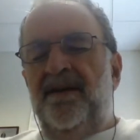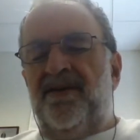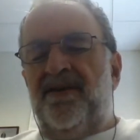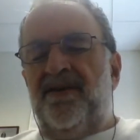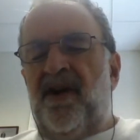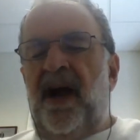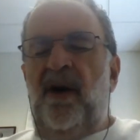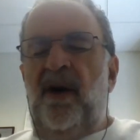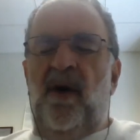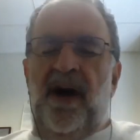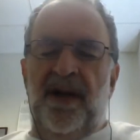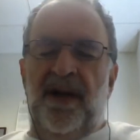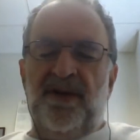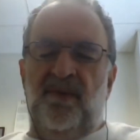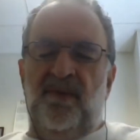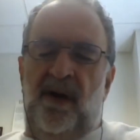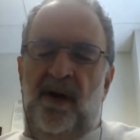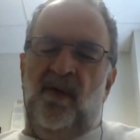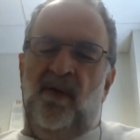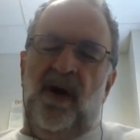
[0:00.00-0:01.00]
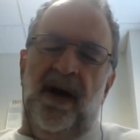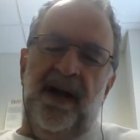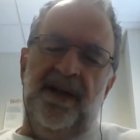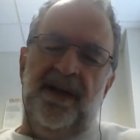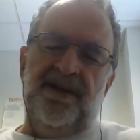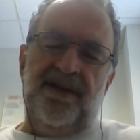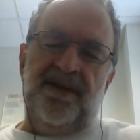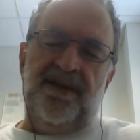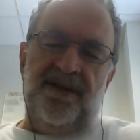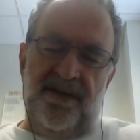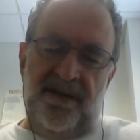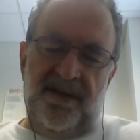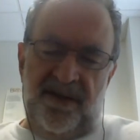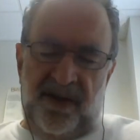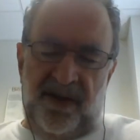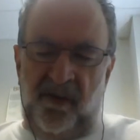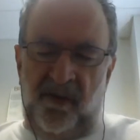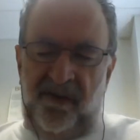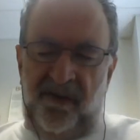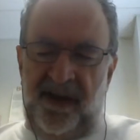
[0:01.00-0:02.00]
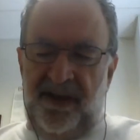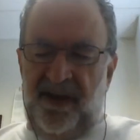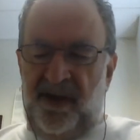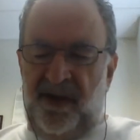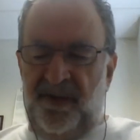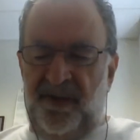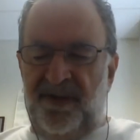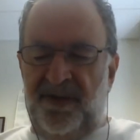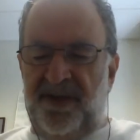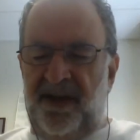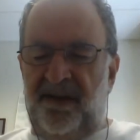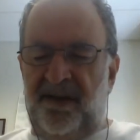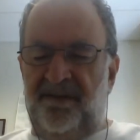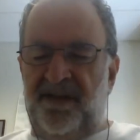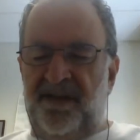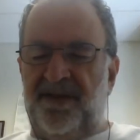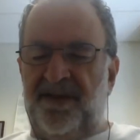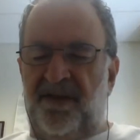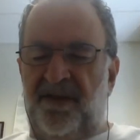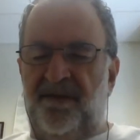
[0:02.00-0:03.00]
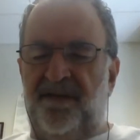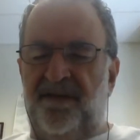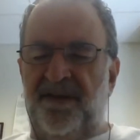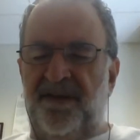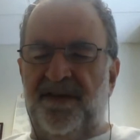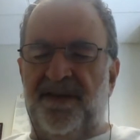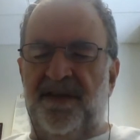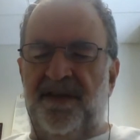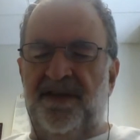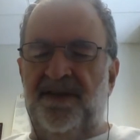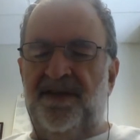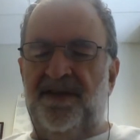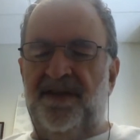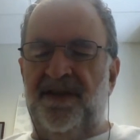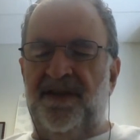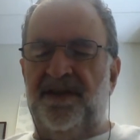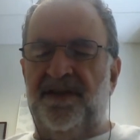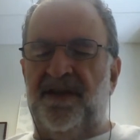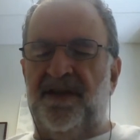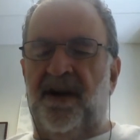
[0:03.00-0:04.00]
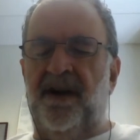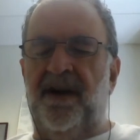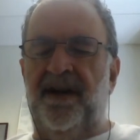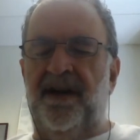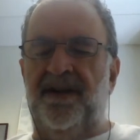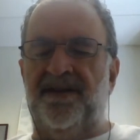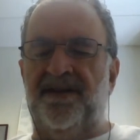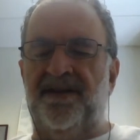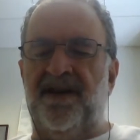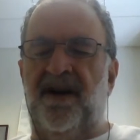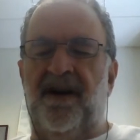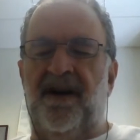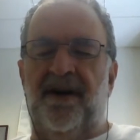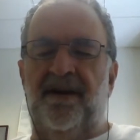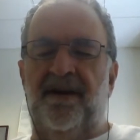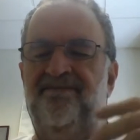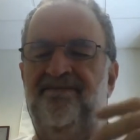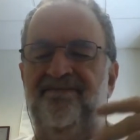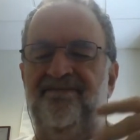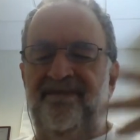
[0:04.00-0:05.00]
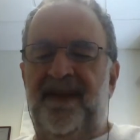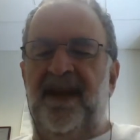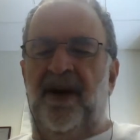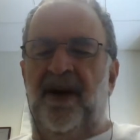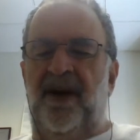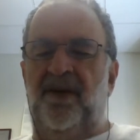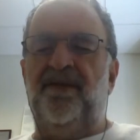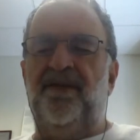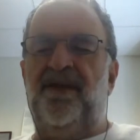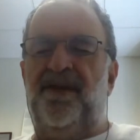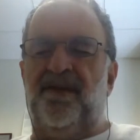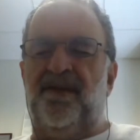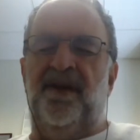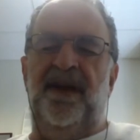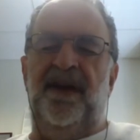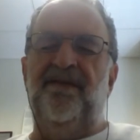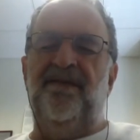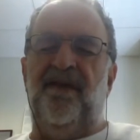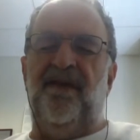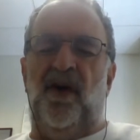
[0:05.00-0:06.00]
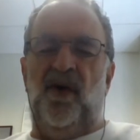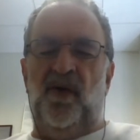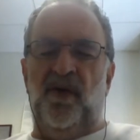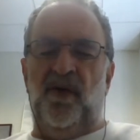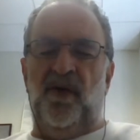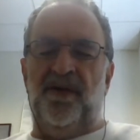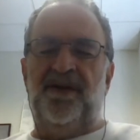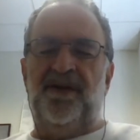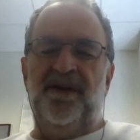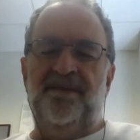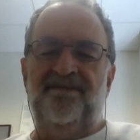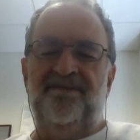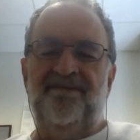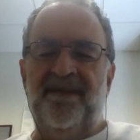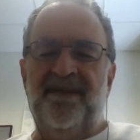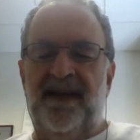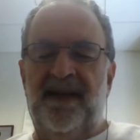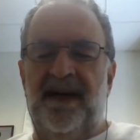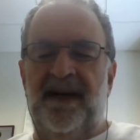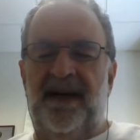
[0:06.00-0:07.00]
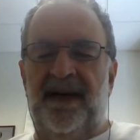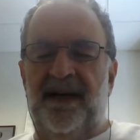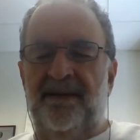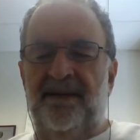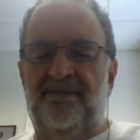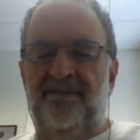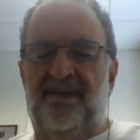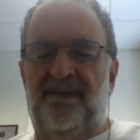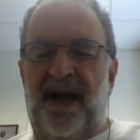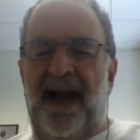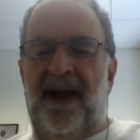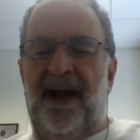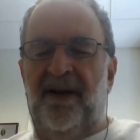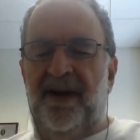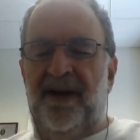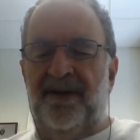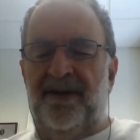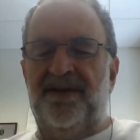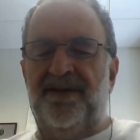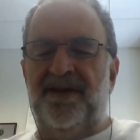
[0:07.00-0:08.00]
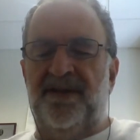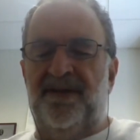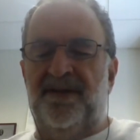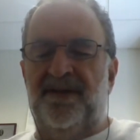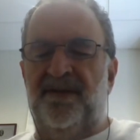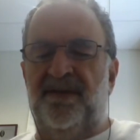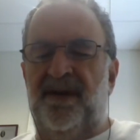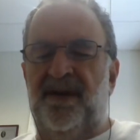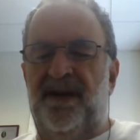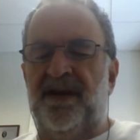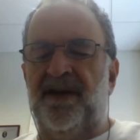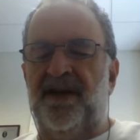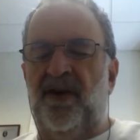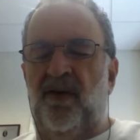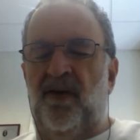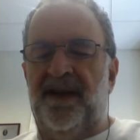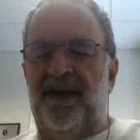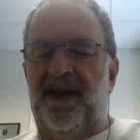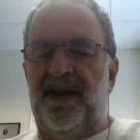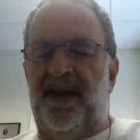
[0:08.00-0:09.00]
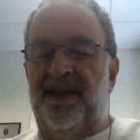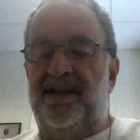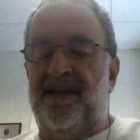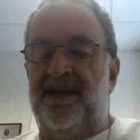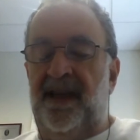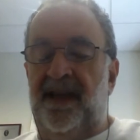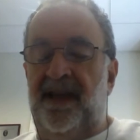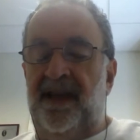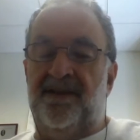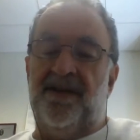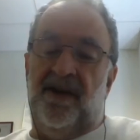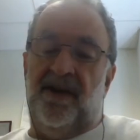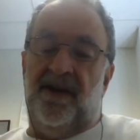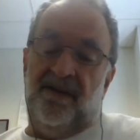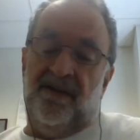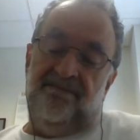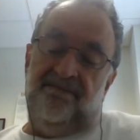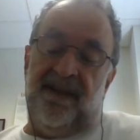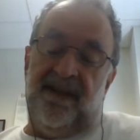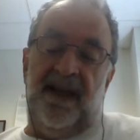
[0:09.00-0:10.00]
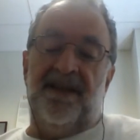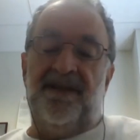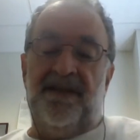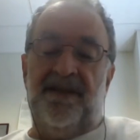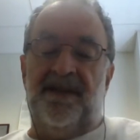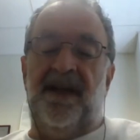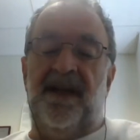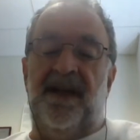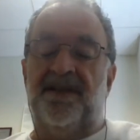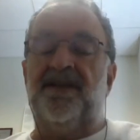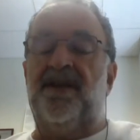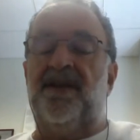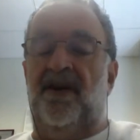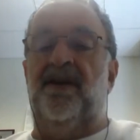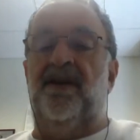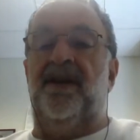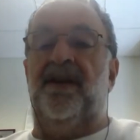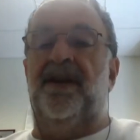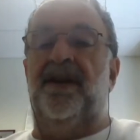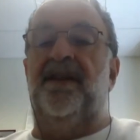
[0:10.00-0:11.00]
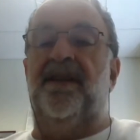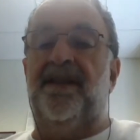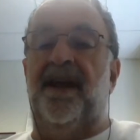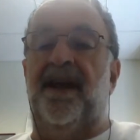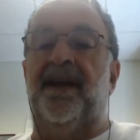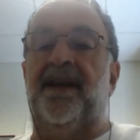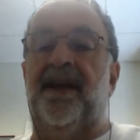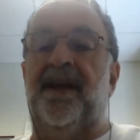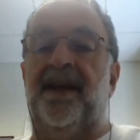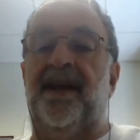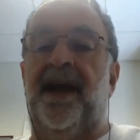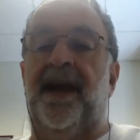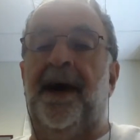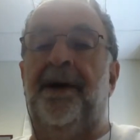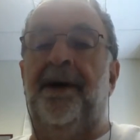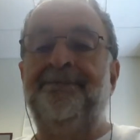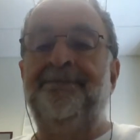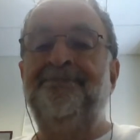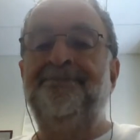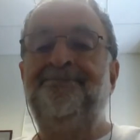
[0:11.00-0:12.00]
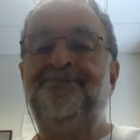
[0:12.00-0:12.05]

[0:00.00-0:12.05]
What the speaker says: dry wash, wet wash, UV dosing of the surfaces is our, you know, threefold barrier to COVID-19. So that's currently the thinking, yeah.